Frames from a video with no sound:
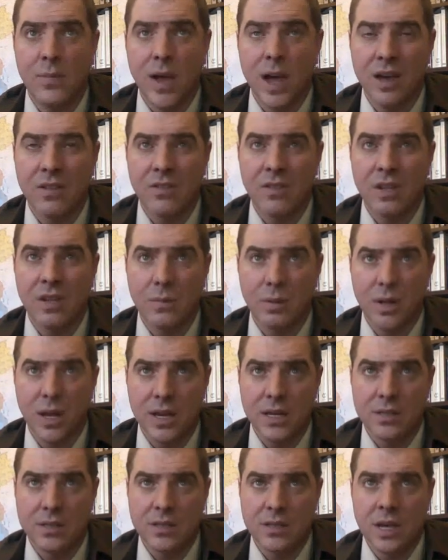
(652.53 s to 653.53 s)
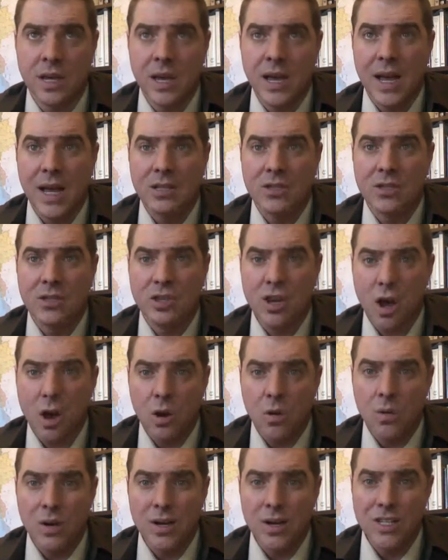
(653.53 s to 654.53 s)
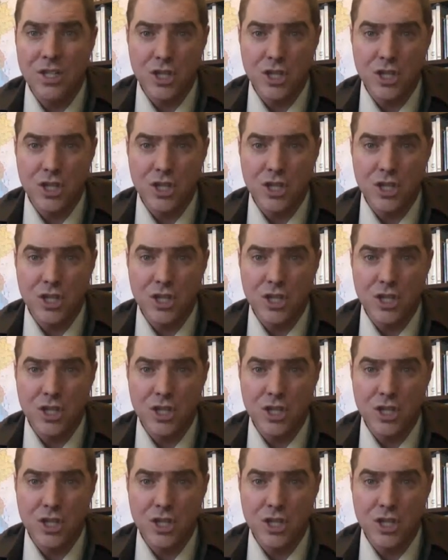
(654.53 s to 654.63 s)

ethnic place. And so,